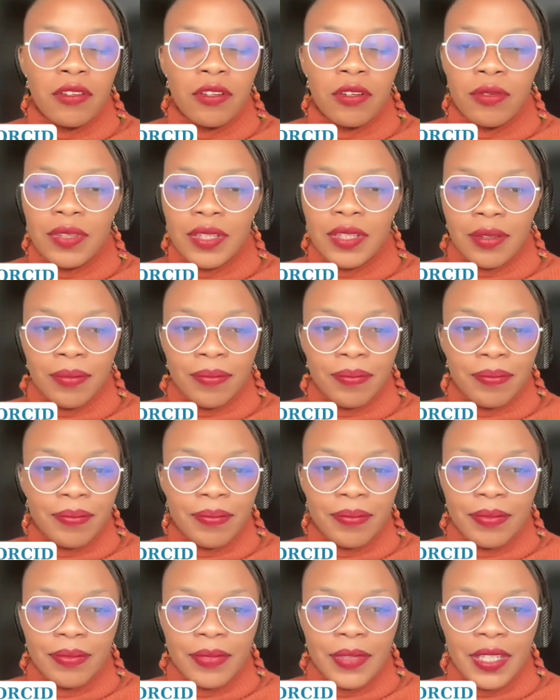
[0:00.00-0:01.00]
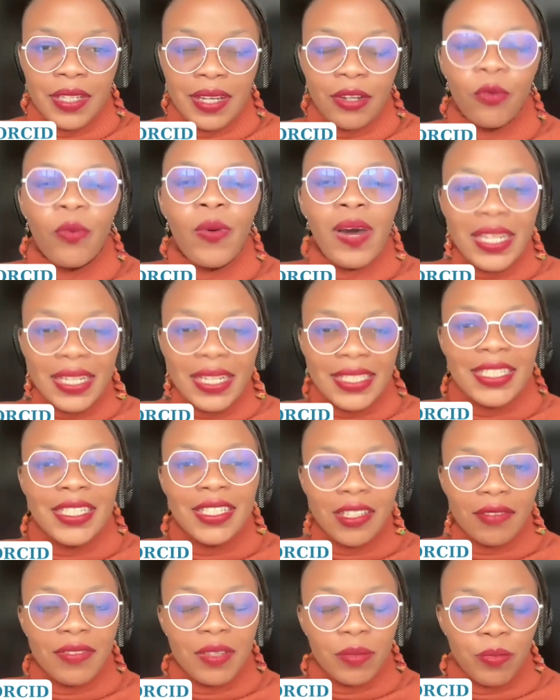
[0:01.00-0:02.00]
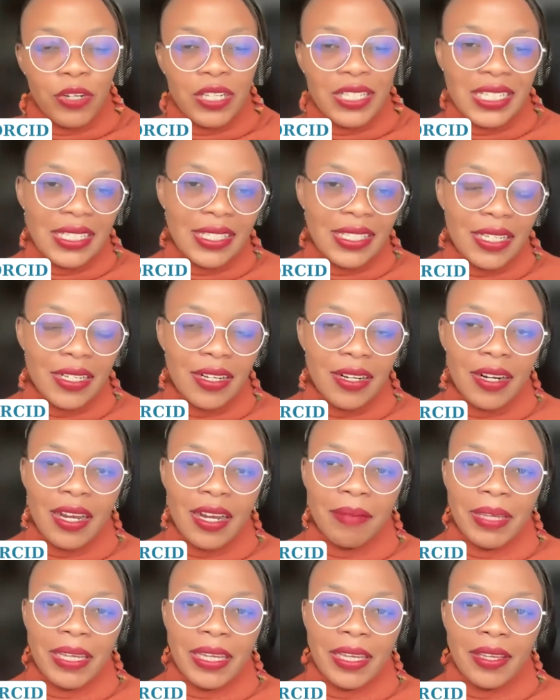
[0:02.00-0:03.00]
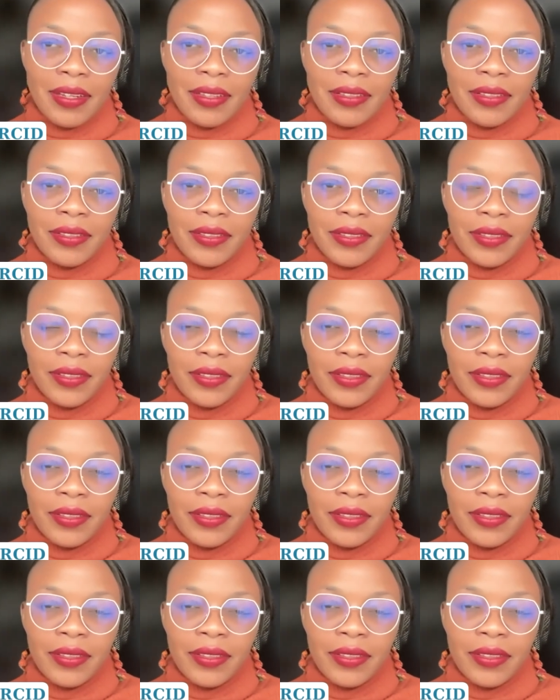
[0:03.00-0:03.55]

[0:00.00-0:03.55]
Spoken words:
you know the quality of the projects that are coming in.